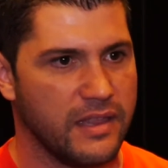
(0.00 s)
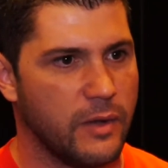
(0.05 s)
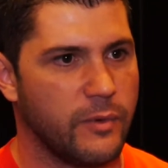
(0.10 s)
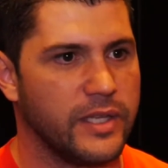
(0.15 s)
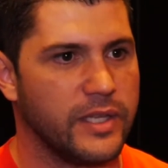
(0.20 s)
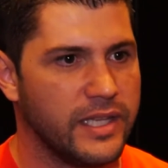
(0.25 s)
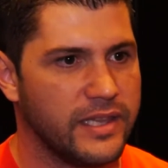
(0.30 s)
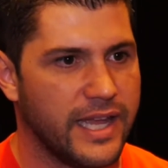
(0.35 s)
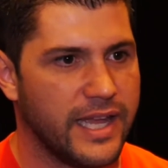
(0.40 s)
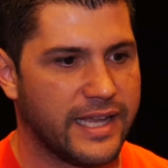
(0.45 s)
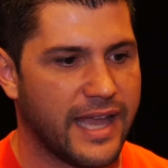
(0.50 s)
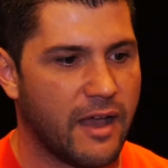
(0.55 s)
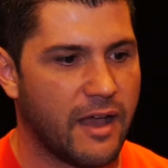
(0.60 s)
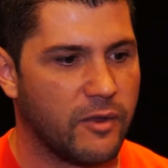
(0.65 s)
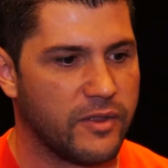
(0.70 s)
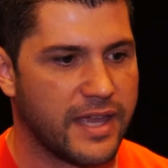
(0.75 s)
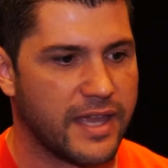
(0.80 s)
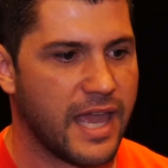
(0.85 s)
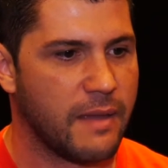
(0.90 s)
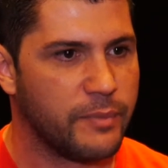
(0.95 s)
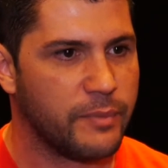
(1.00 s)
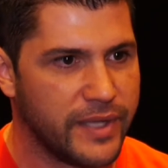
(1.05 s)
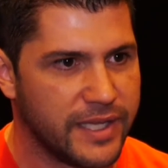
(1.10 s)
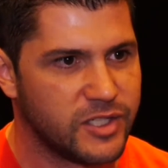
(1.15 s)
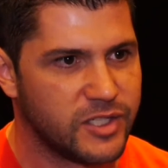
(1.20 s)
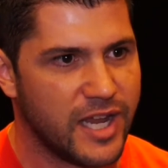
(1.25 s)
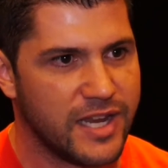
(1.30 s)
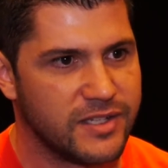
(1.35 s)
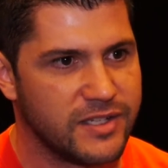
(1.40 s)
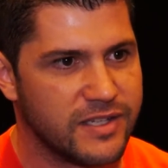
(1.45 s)
They really like how the gameplay
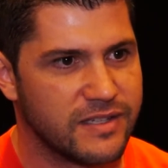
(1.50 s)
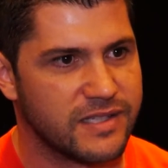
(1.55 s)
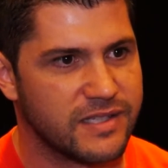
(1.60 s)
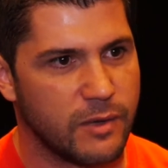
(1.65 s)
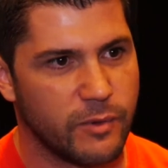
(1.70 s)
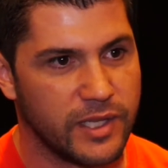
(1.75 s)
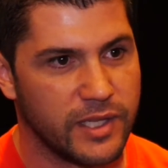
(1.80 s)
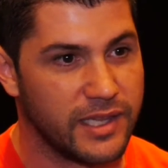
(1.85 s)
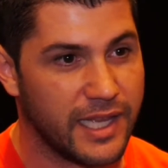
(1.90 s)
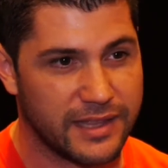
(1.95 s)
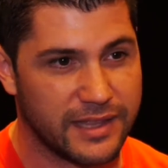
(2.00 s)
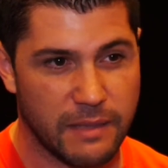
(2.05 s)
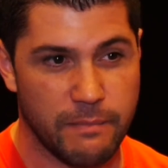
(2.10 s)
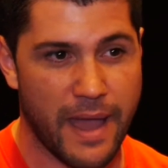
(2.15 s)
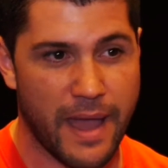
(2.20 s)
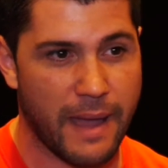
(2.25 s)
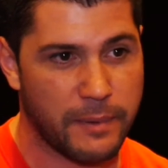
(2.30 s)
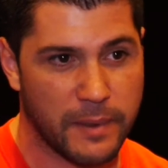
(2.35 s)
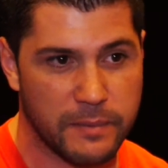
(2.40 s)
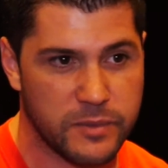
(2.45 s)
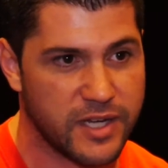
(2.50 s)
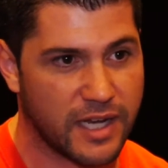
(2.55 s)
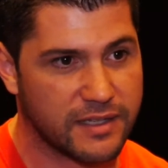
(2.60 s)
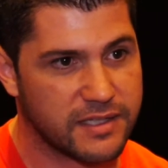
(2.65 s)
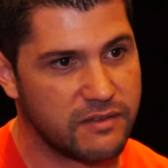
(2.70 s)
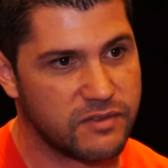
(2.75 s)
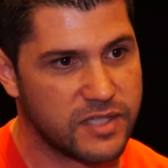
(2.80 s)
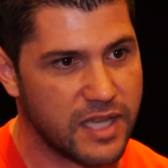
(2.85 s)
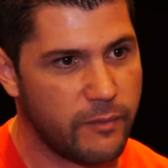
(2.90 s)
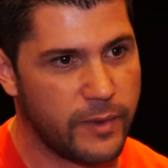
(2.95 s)
changes. They really like the map
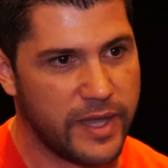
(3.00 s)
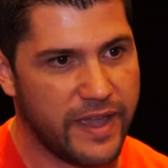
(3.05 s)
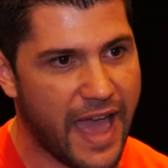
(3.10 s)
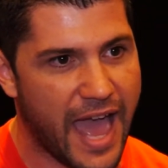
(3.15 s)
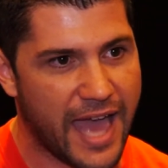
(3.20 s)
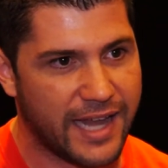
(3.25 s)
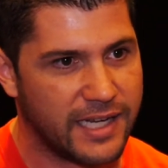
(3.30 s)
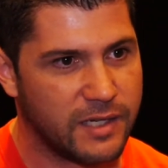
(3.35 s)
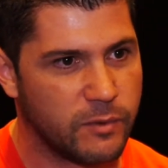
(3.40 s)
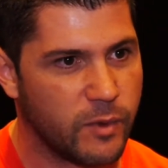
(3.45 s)
objectives that we added,